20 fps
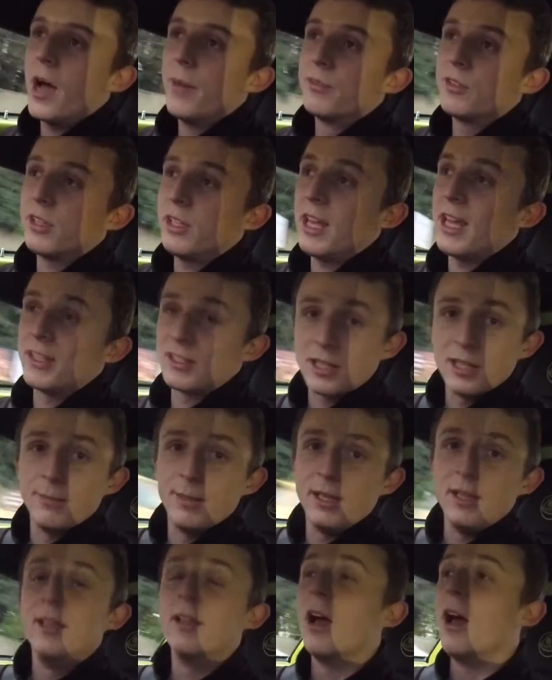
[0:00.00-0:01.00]
so yeah, it's going
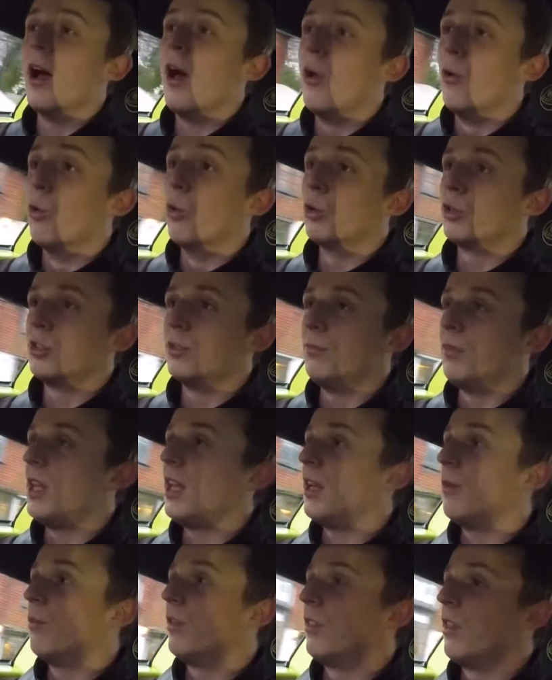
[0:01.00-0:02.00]
to be an awesome
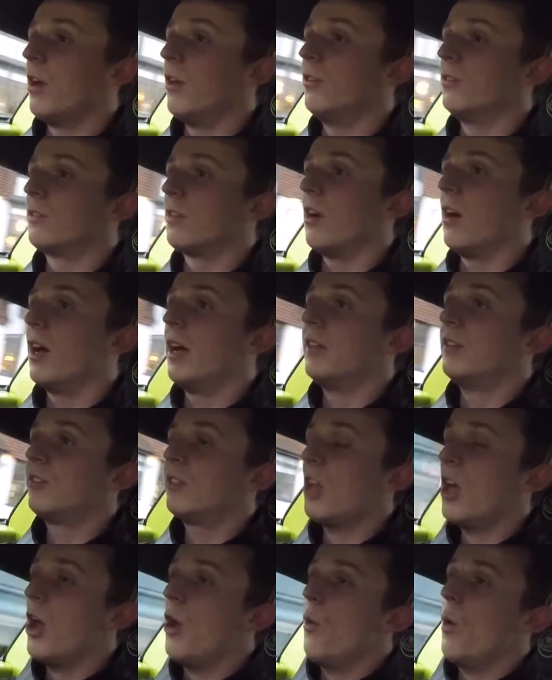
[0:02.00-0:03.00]
year with those guys.
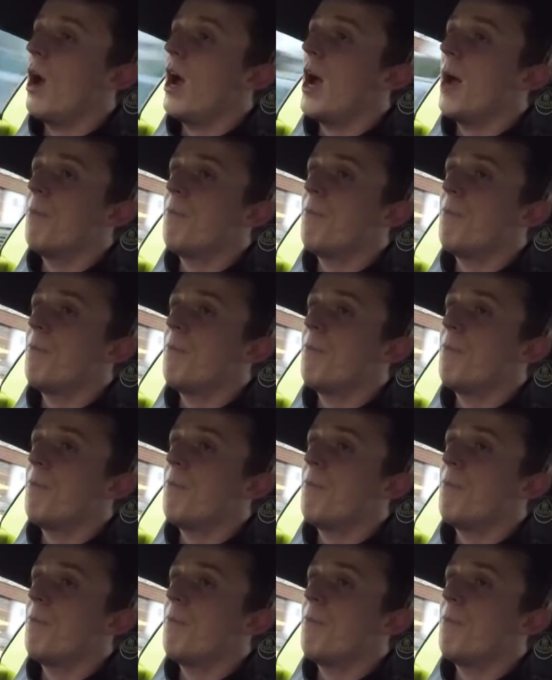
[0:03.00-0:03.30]
So